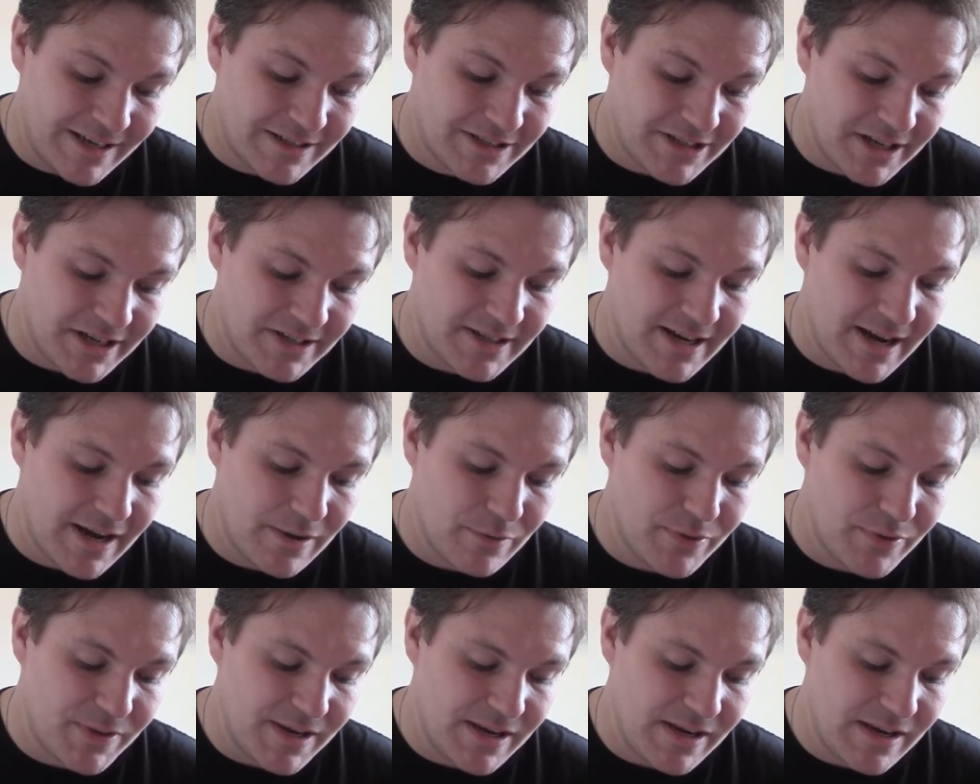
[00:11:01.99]
change
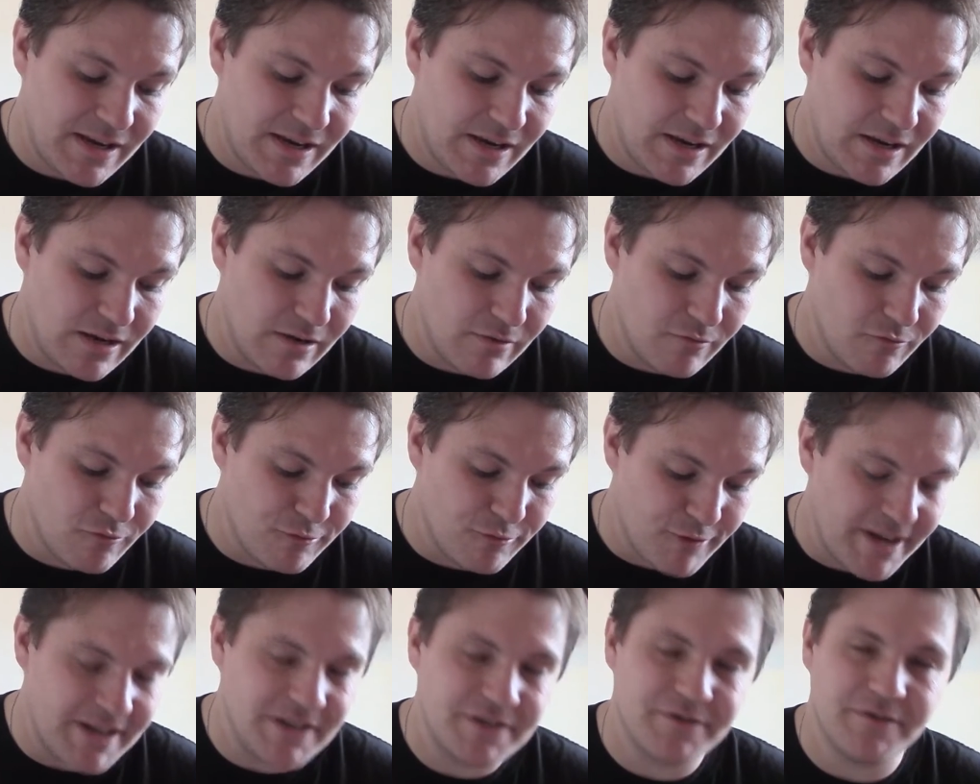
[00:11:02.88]
out the
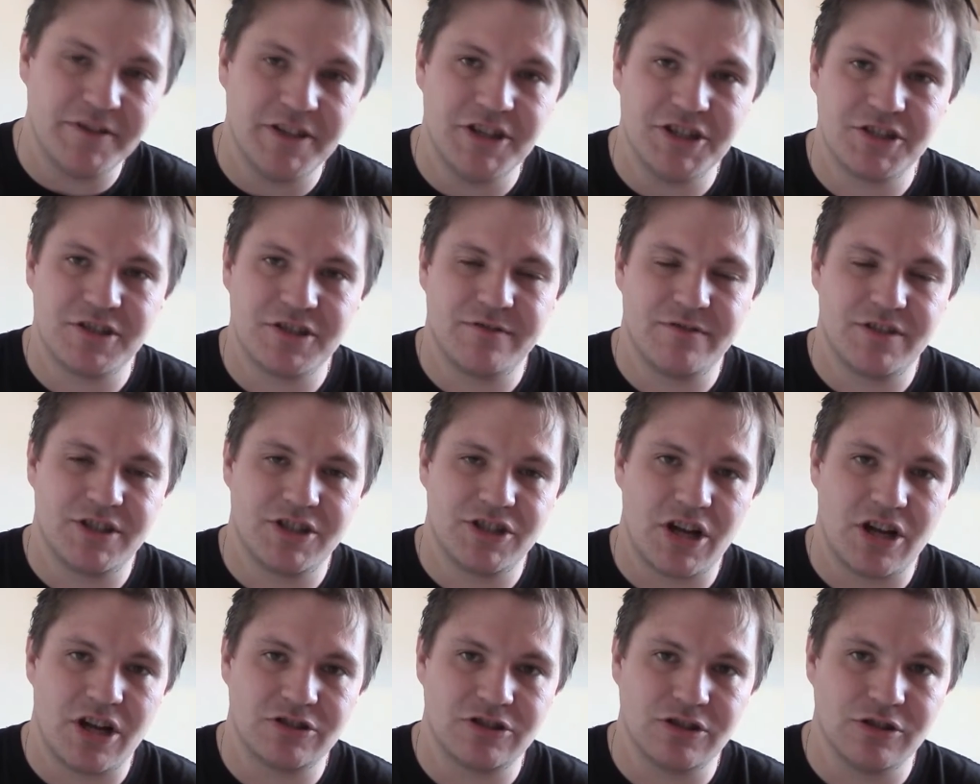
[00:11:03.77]
range version of the
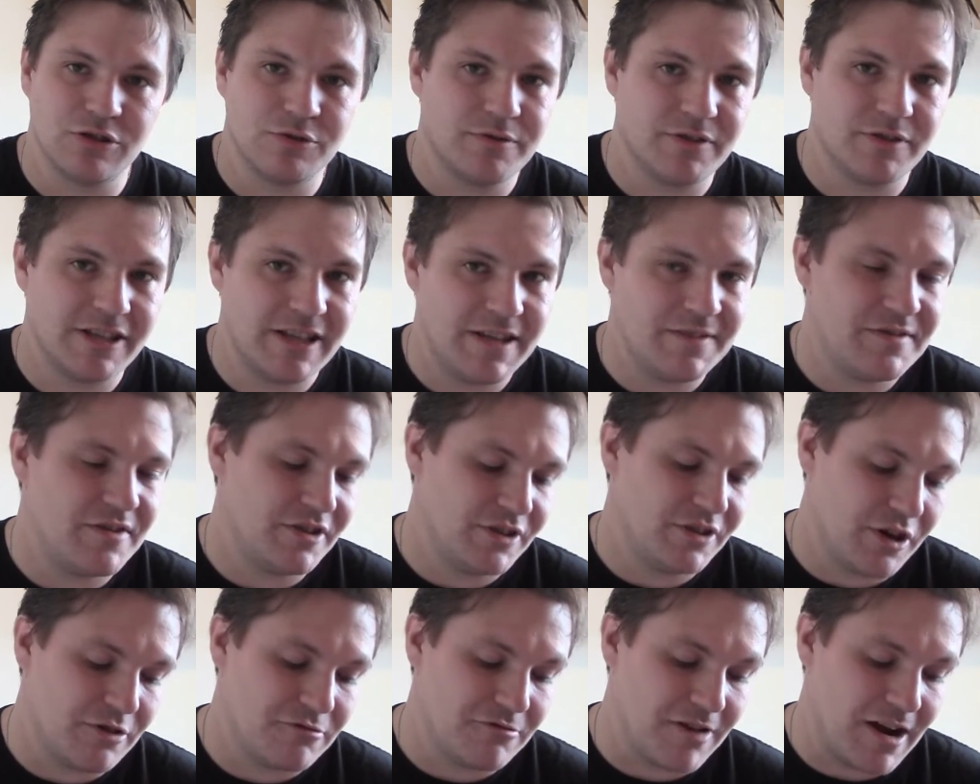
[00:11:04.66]
charge glove, give it a
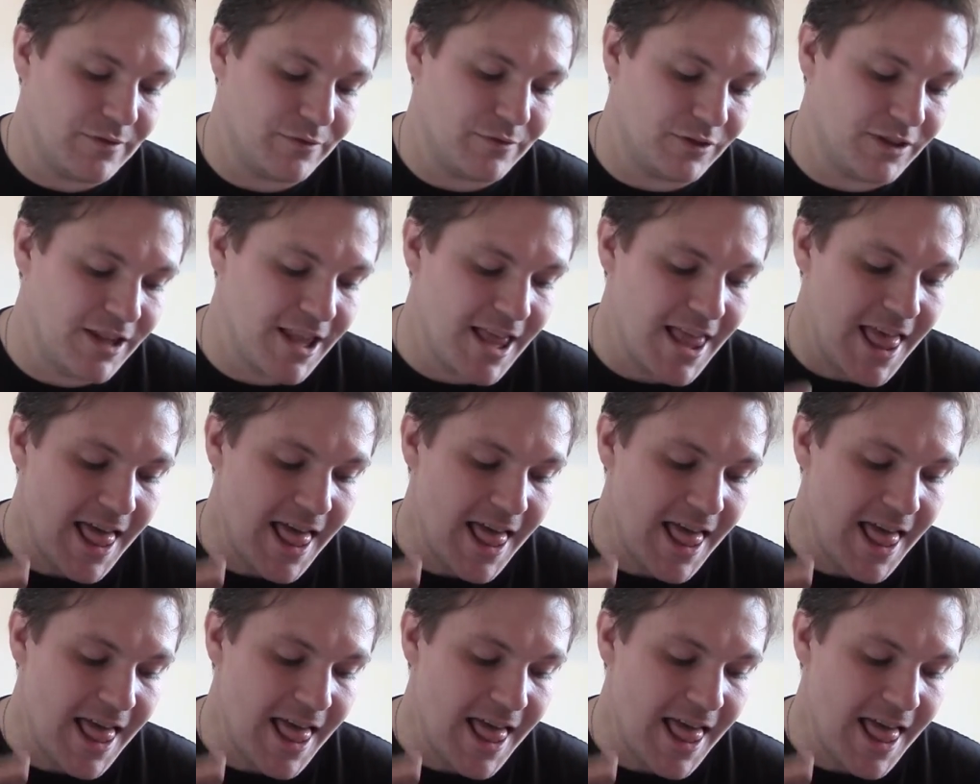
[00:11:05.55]
no rifle.